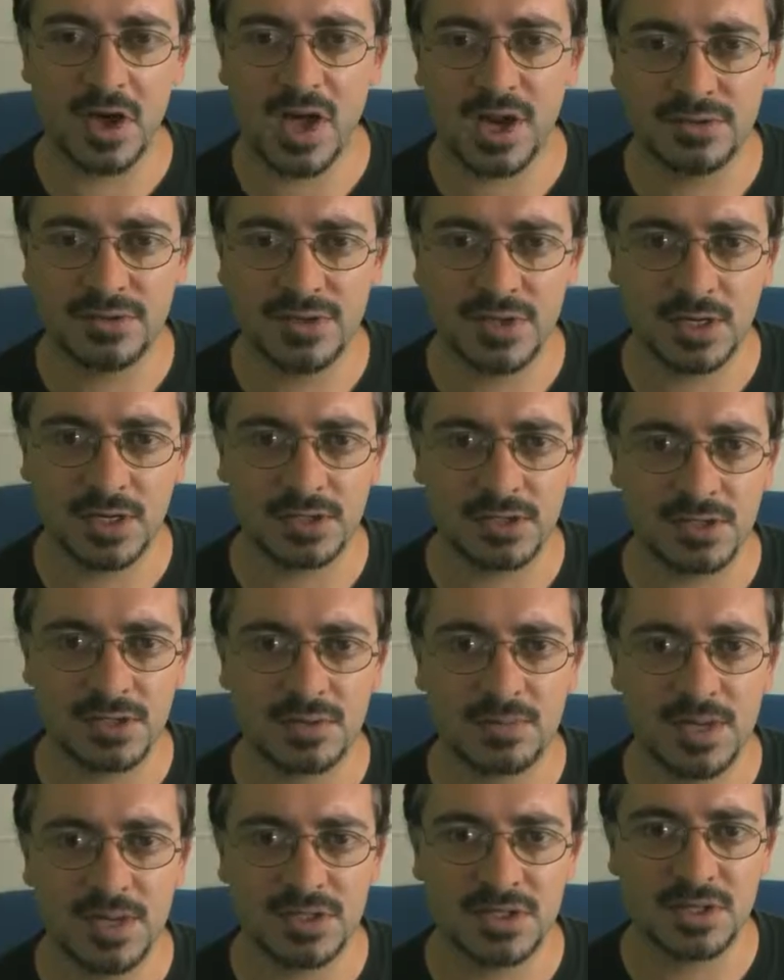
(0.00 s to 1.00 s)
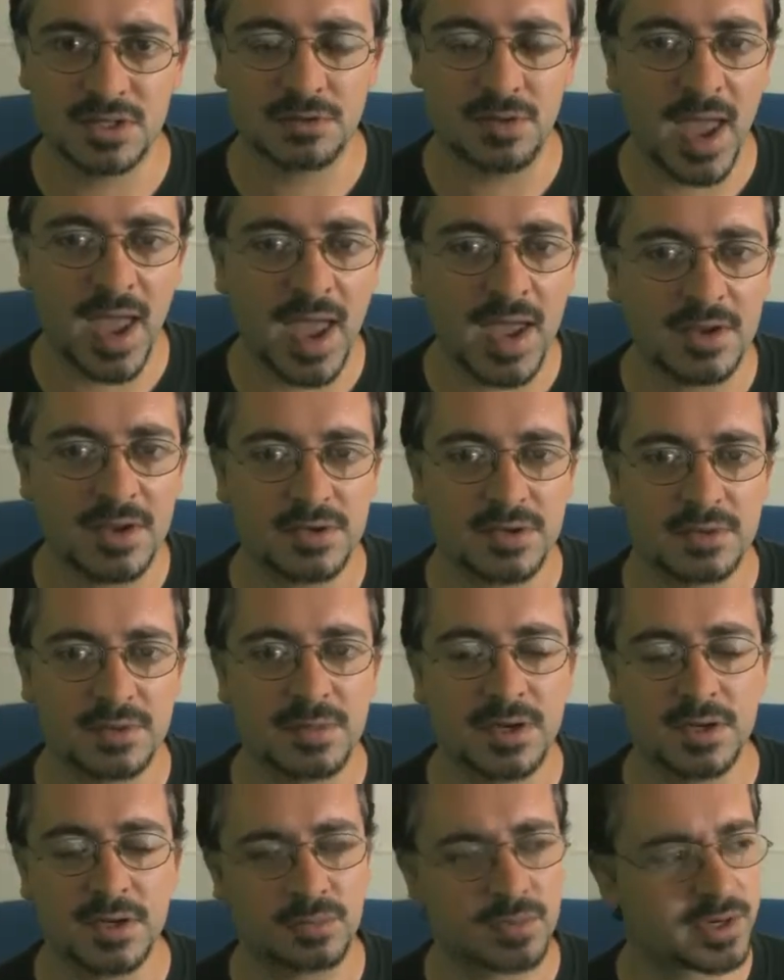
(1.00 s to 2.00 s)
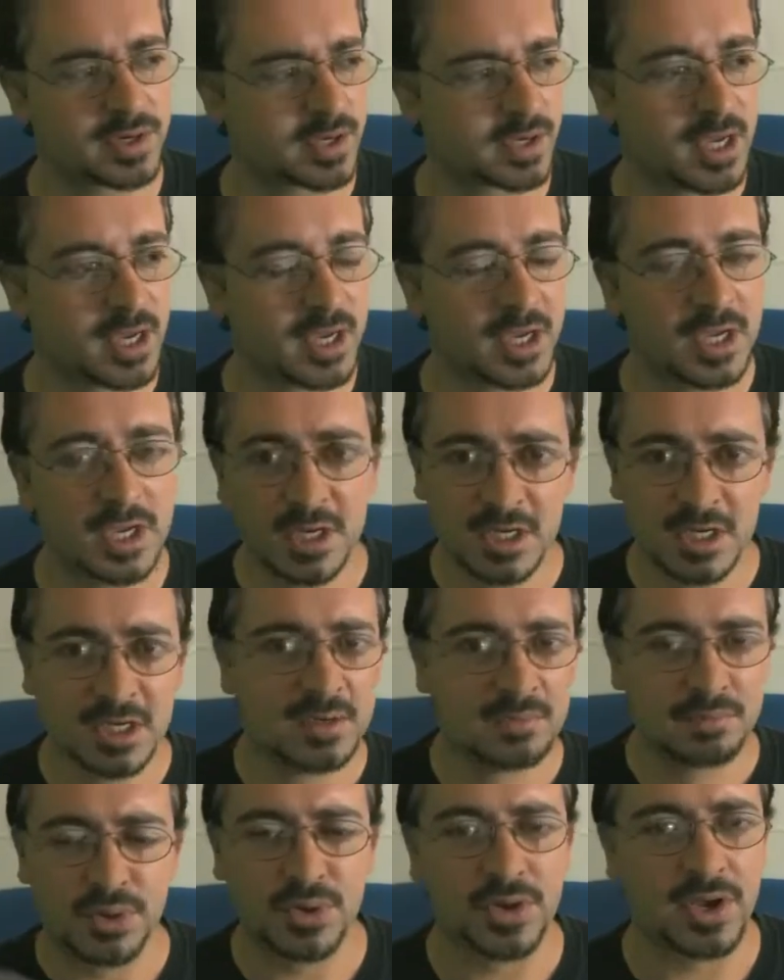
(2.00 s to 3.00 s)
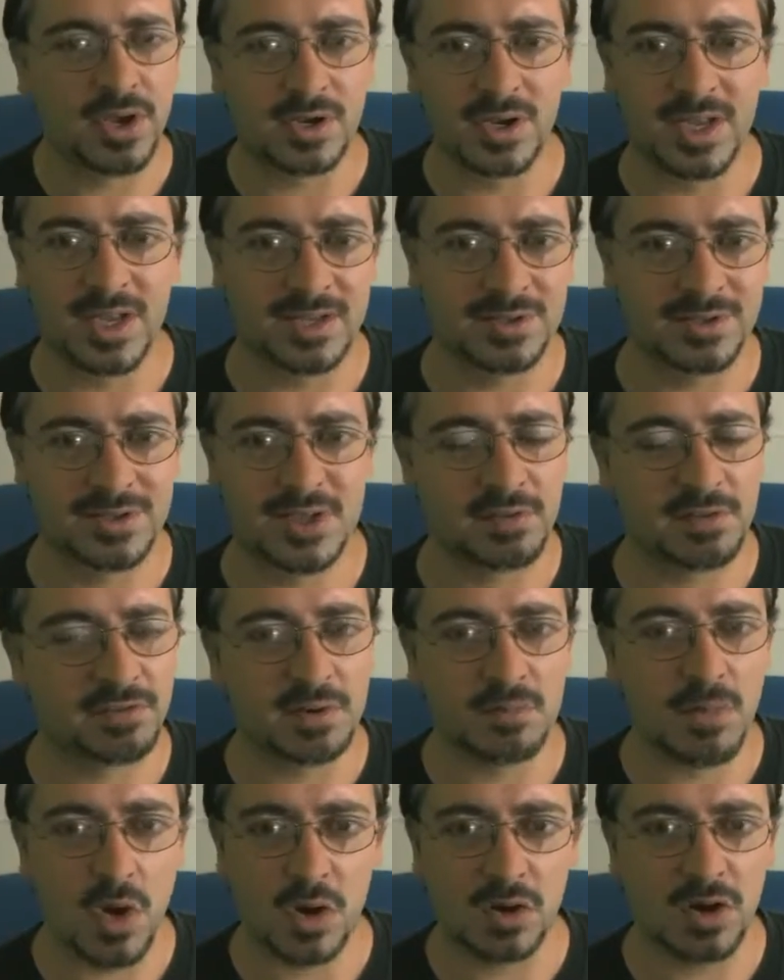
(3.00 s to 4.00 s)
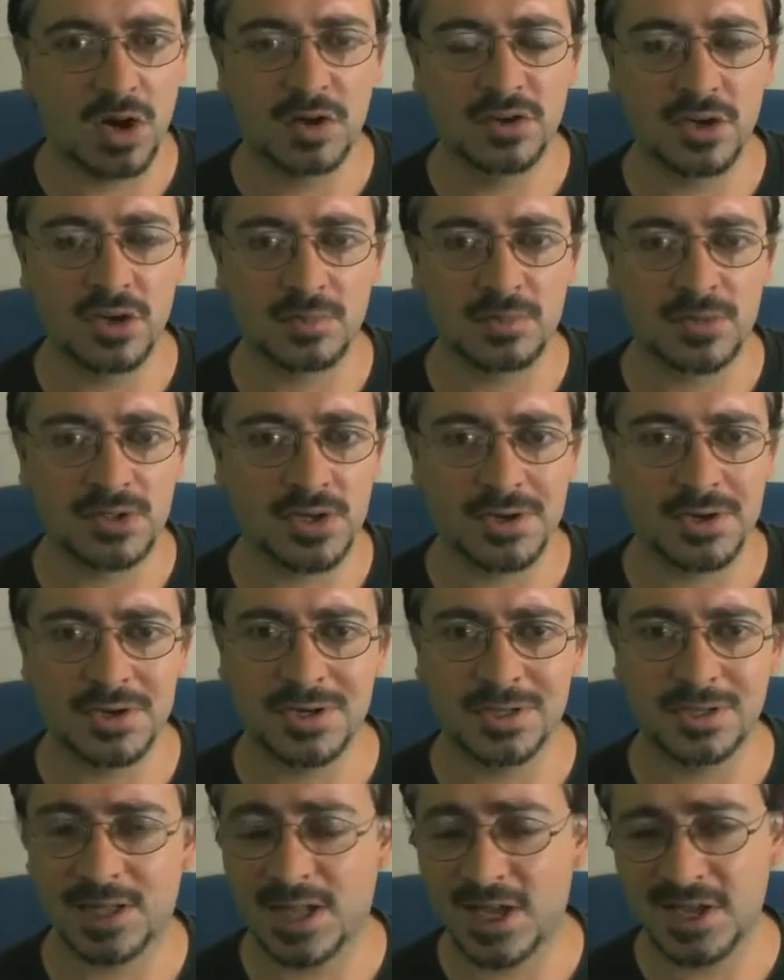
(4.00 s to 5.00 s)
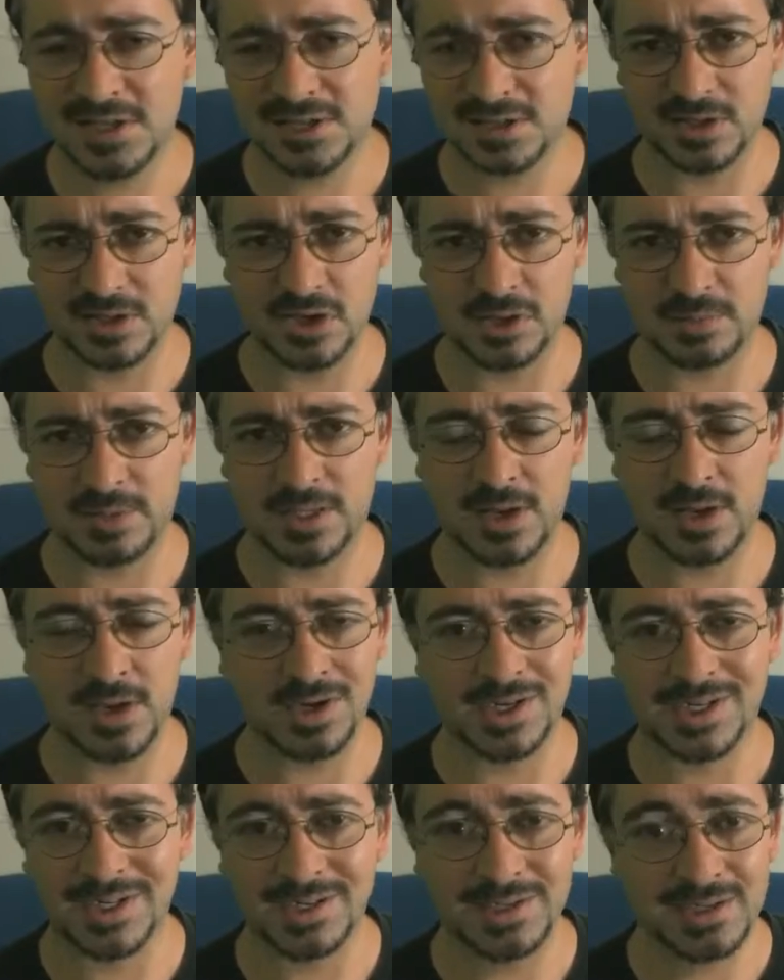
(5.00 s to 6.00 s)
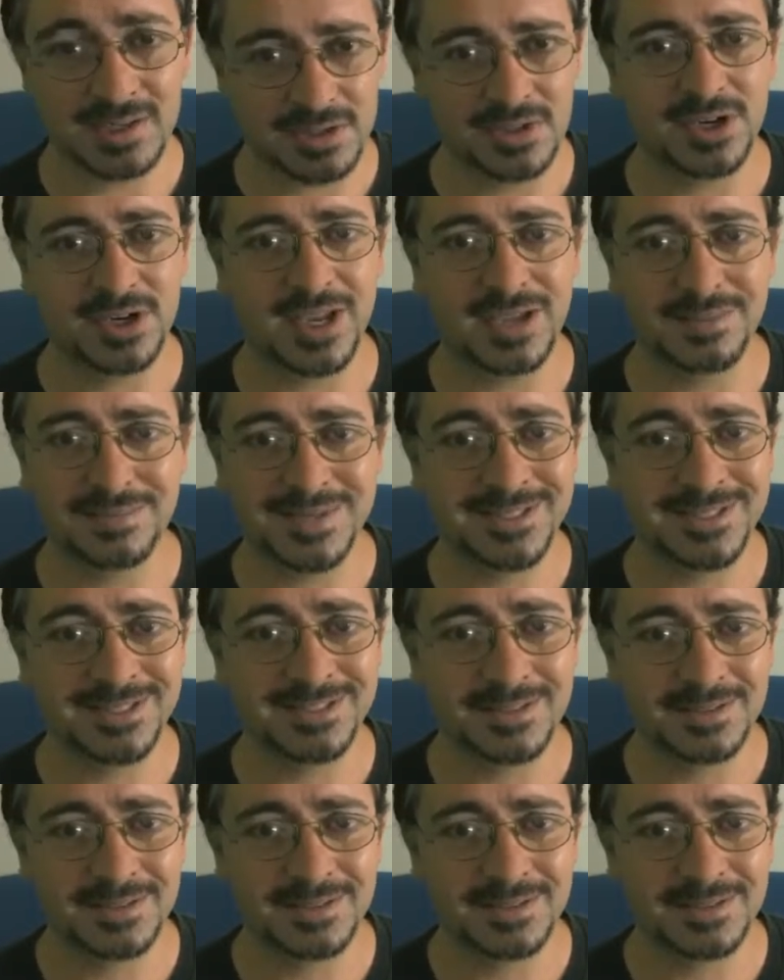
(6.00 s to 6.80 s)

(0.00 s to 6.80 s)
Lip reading: night of sex you must have had. You might want to put on like 7 more condoms so you can last a little bit longer. Huh, champ?